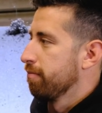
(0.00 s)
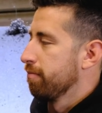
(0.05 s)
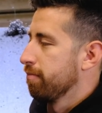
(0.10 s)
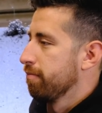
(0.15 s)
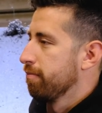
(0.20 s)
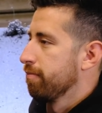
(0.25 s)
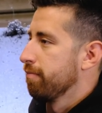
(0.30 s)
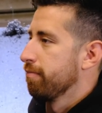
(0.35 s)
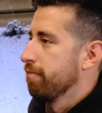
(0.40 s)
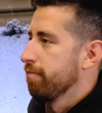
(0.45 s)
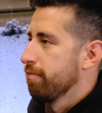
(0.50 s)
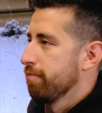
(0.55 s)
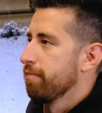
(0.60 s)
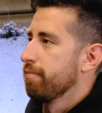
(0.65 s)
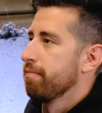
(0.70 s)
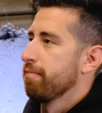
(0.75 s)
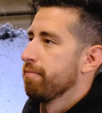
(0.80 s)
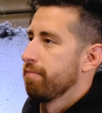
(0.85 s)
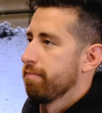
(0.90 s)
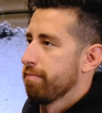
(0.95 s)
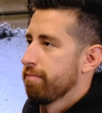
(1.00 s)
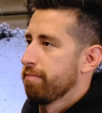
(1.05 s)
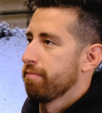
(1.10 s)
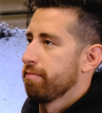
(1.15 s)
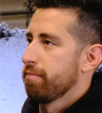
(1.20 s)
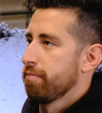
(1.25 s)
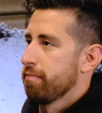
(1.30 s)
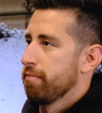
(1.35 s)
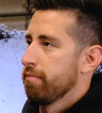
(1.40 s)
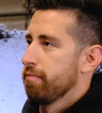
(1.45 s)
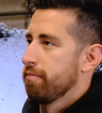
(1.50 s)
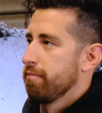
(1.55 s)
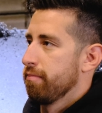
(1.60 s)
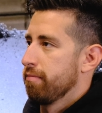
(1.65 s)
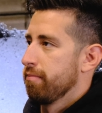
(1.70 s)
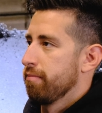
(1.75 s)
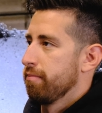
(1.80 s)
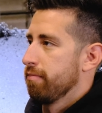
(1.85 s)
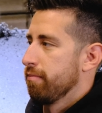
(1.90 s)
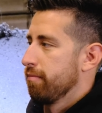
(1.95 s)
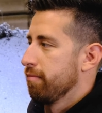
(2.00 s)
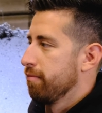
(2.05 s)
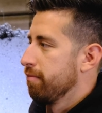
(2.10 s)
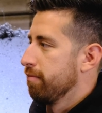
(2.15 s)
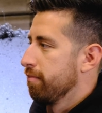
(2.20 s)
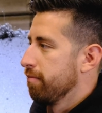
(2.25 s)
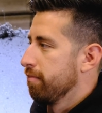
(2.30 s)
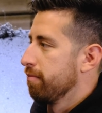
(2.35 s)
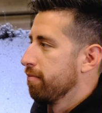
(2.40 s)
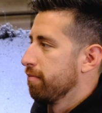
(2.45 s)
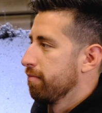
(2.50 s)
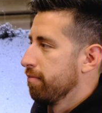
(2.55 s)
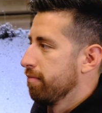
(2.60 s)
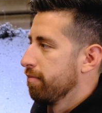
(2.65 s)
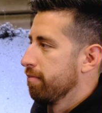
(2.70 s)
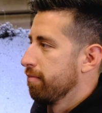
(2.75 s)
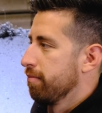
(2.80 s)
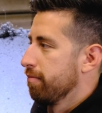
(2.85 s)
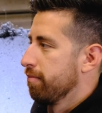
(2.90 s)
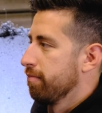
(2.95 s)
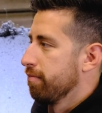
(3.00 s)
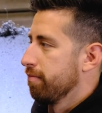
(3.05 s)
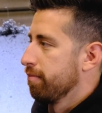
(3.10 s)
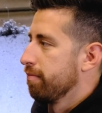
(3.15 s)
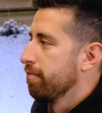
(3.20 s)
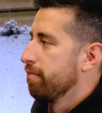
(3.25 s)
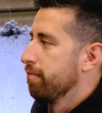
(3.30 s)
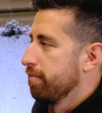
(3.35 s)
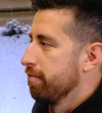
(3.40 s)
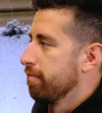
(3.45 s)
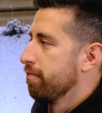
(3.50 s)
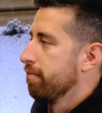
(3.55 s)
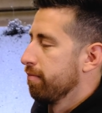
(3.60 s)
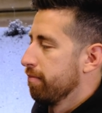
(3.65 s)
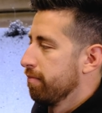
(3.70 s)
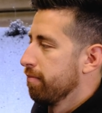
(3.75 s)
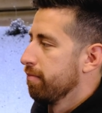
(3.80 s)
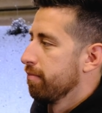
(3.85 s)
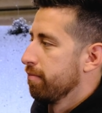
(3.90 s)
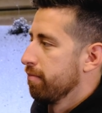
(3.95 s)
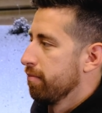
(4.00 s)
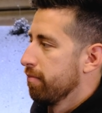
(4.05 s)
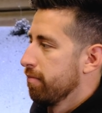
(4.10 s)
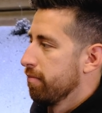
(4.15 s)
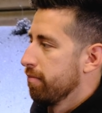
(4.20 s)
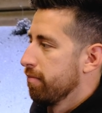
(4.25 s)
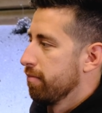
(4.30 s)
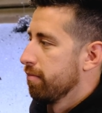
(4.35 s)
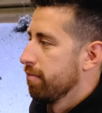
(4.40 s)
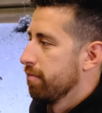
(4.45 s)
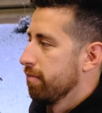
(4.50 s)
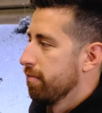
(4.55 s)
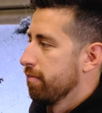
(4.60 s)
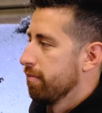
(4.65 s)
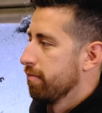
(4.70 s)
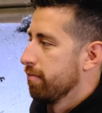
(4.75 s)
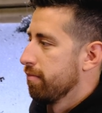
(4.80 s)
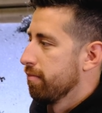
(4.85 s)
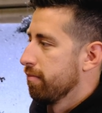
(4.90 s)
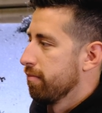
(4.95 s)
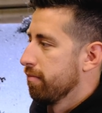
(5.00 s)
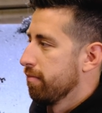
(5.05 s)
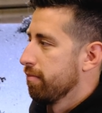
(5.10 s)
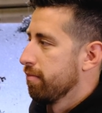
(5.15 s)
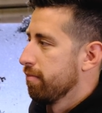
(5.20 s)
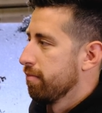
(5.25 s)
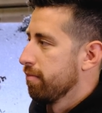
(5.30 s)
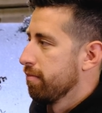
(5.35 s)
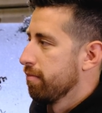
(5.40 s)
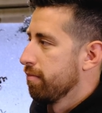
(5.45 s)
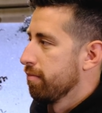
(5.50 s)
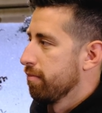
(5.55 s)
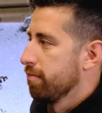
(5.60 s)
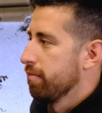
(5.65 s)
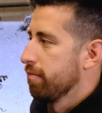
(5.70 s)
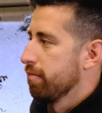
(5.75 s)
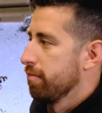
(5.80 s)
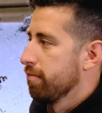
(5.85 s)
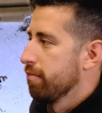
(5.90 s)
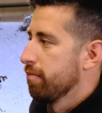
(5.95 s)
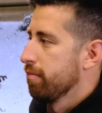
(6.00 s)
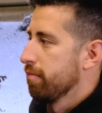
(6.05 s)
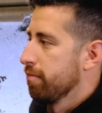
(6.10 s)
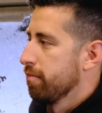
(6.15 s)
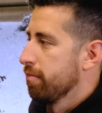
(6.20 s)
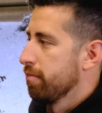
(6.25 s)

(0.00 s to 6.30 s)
(not speaking)